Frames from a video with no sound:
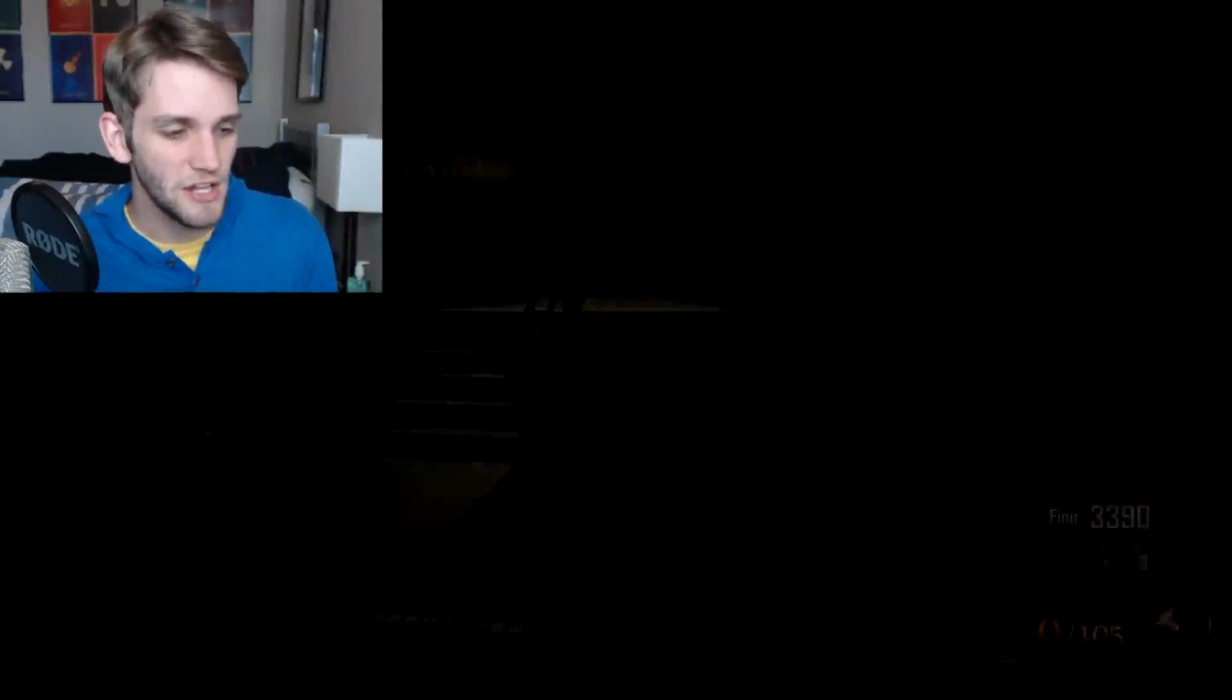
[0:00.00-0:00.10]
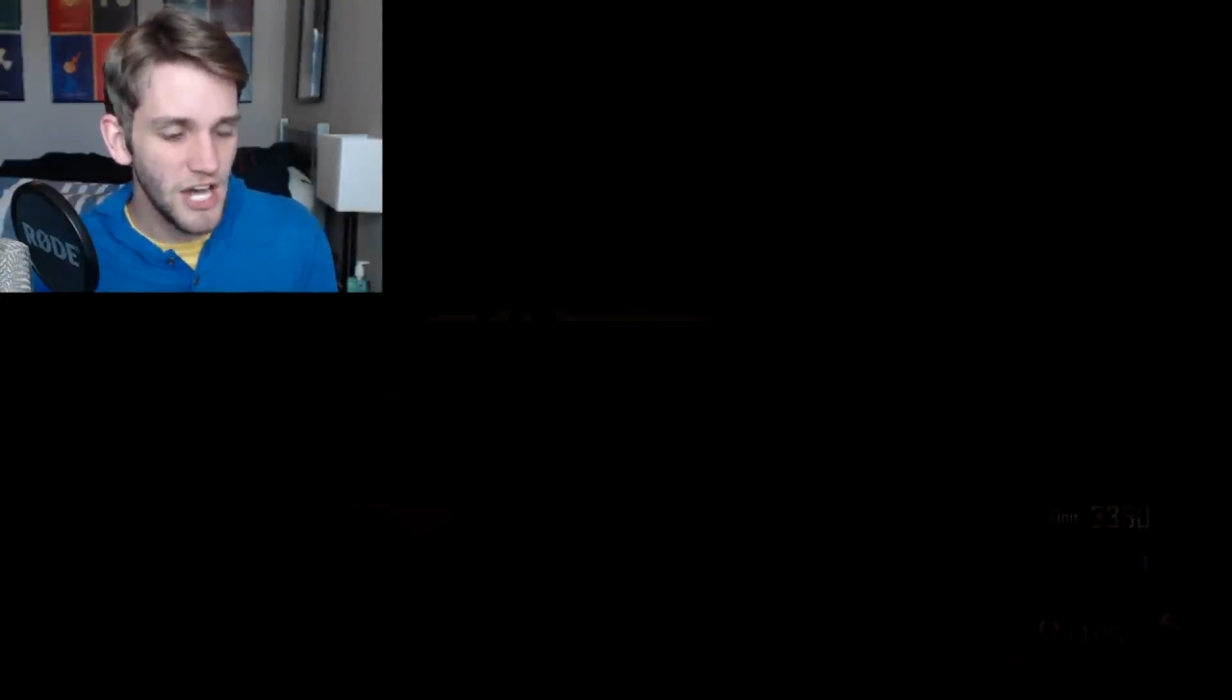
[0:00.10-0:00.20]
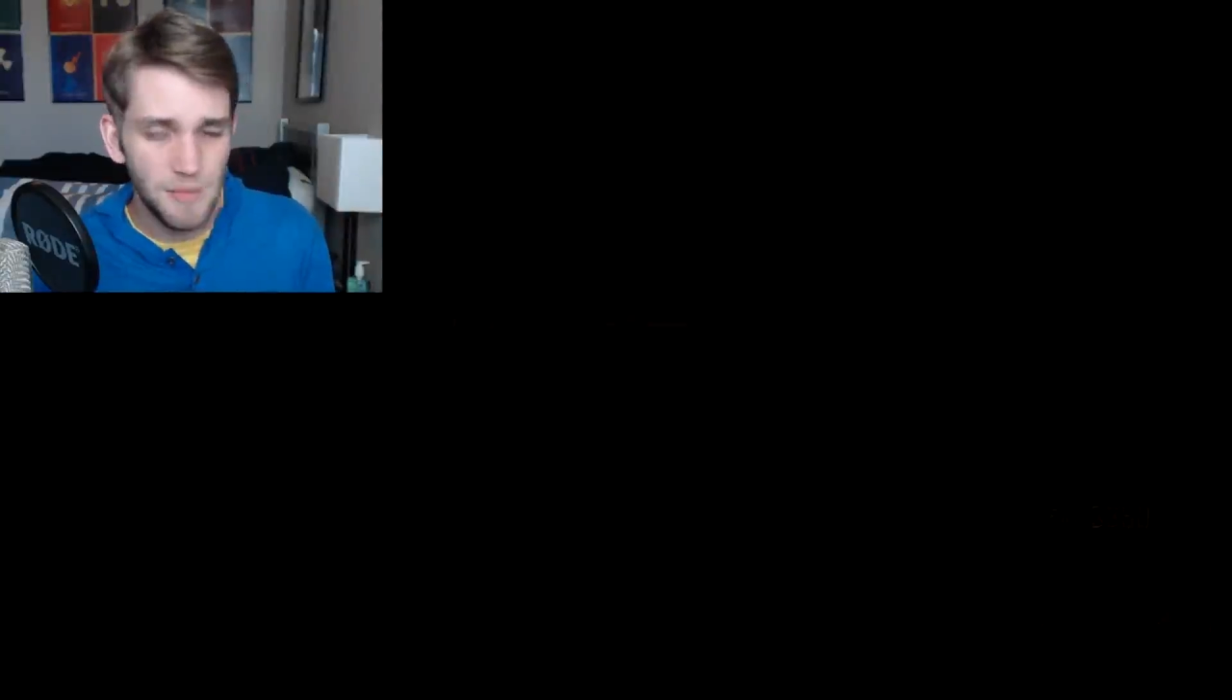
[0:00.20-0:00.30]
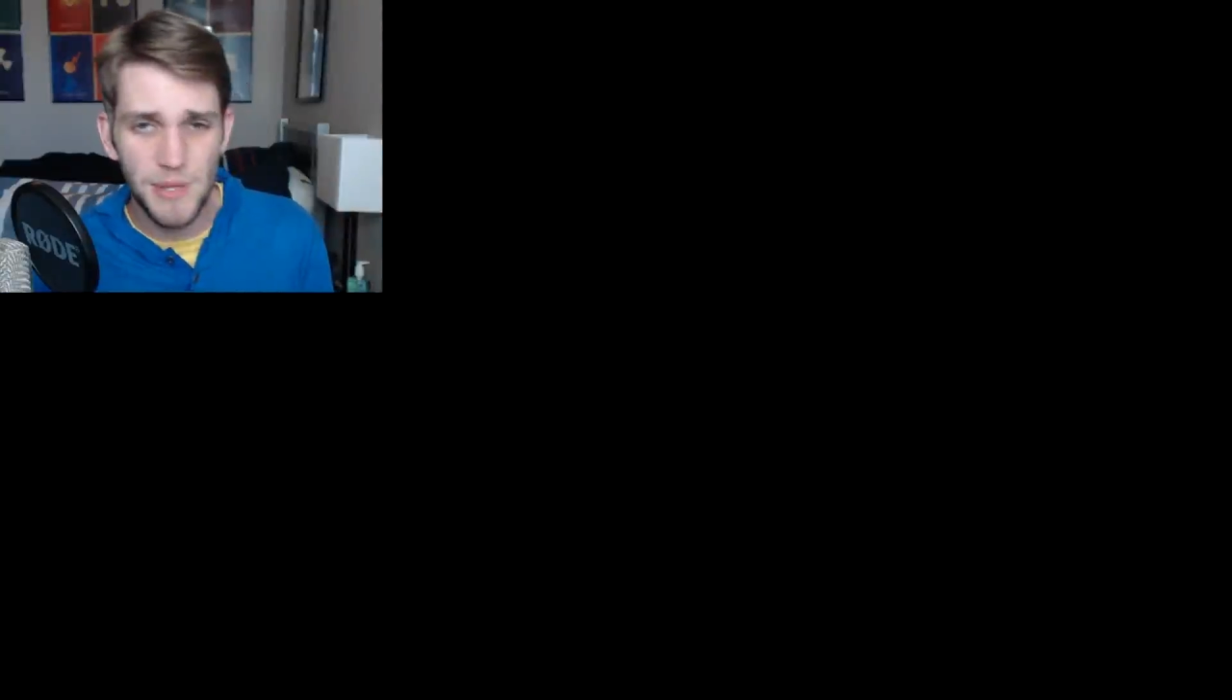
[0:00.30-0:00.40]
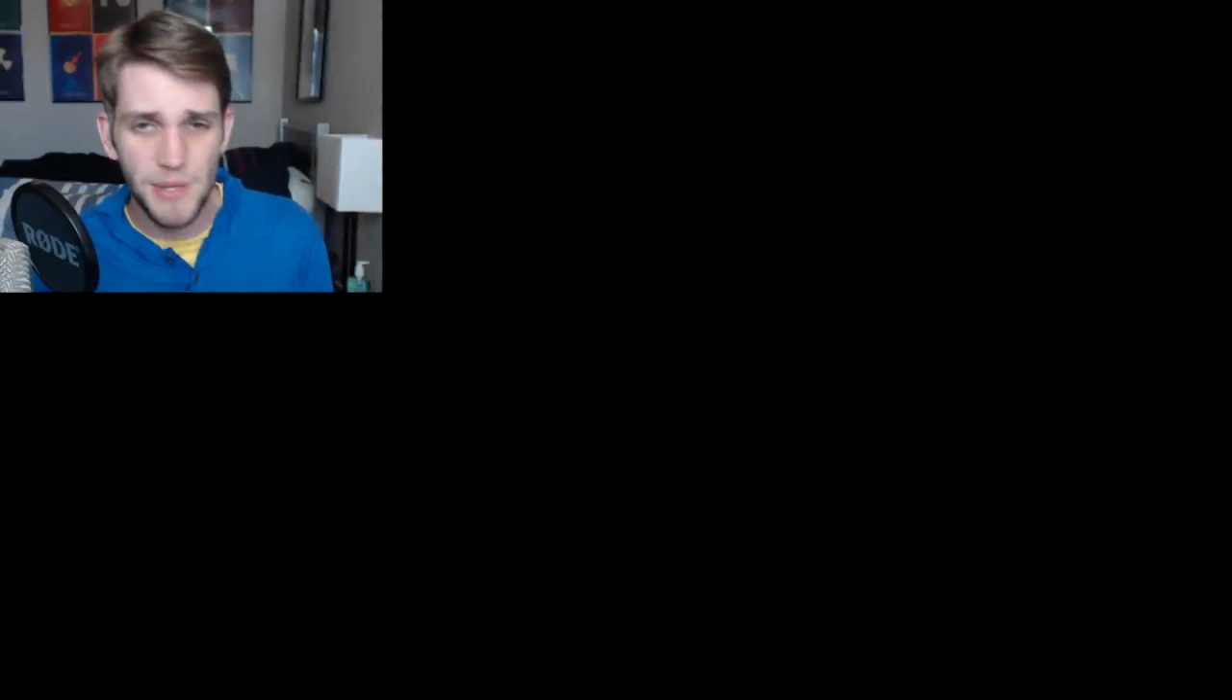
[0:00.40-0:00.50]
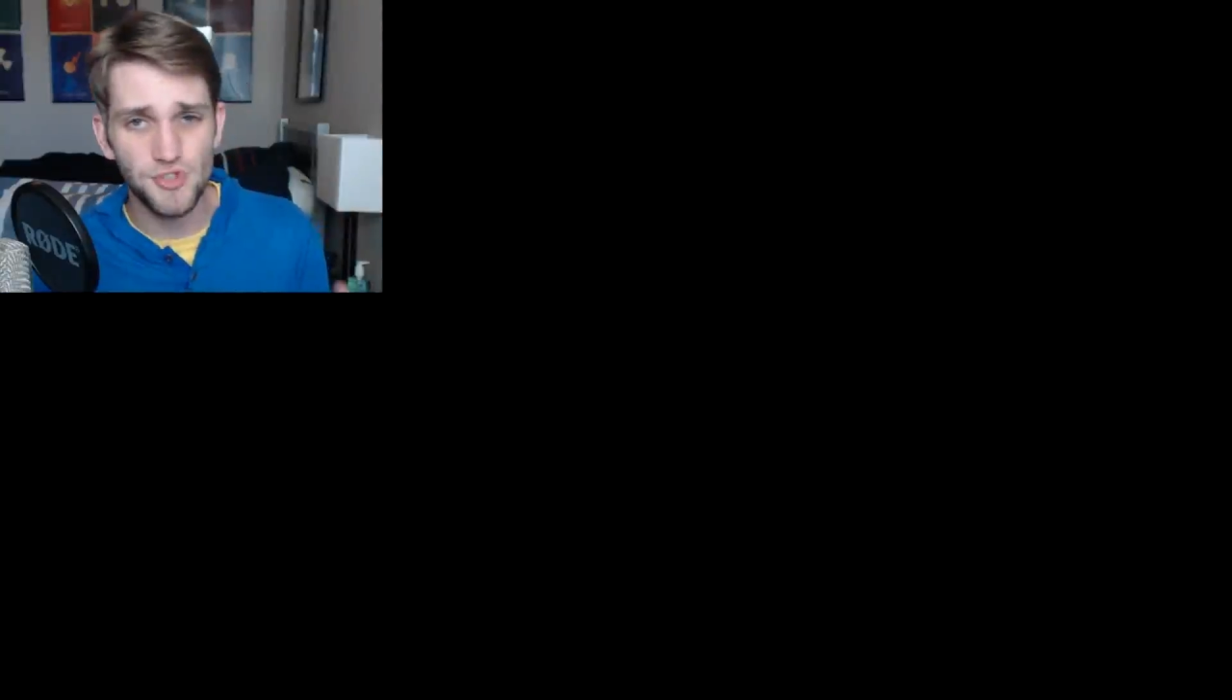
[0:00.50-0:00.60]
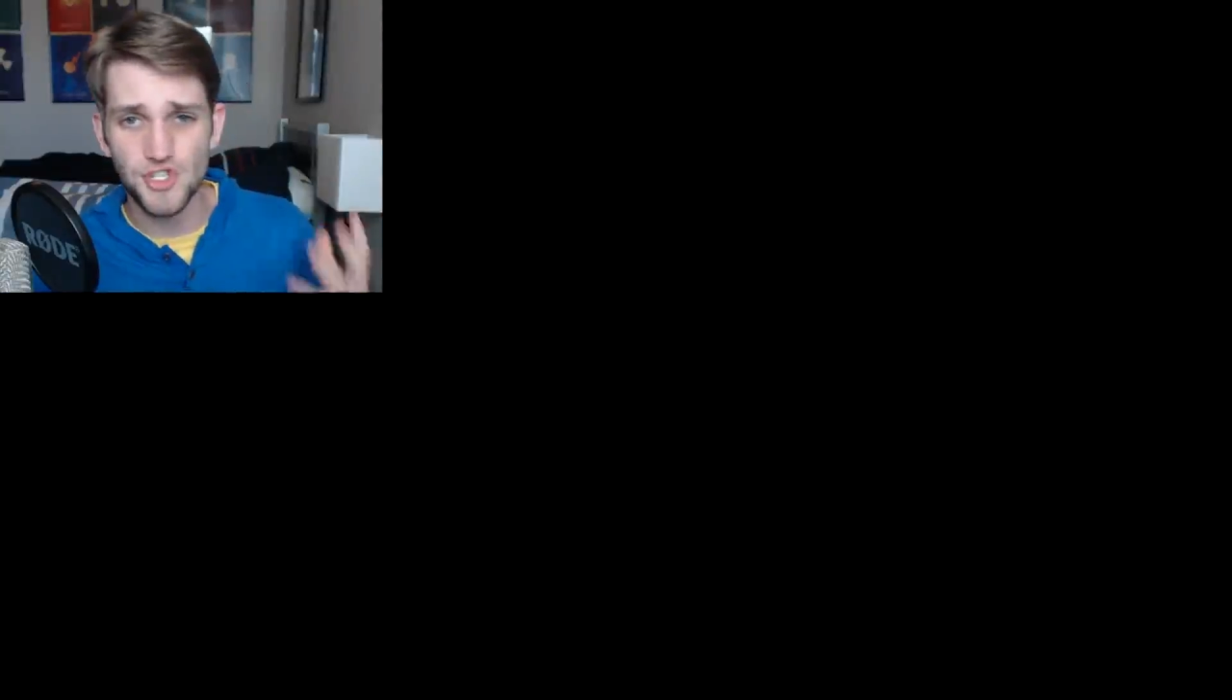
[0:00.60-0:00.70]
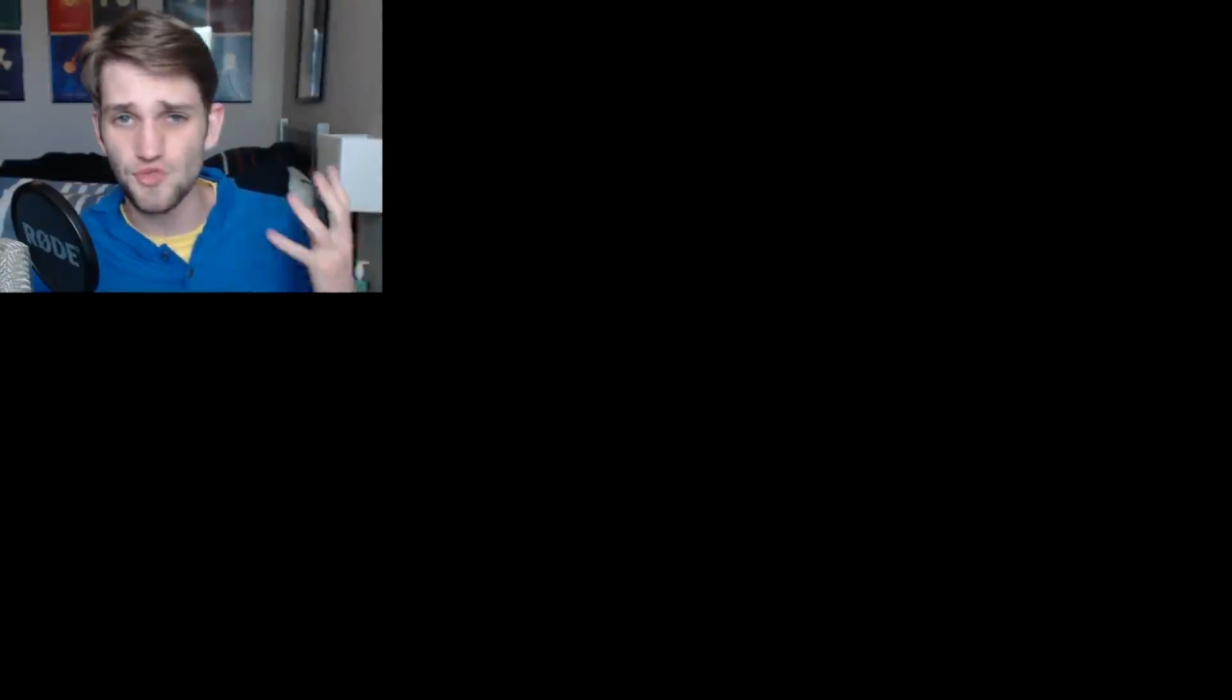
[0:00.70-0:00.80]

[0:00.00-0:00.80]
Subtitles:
lot of people just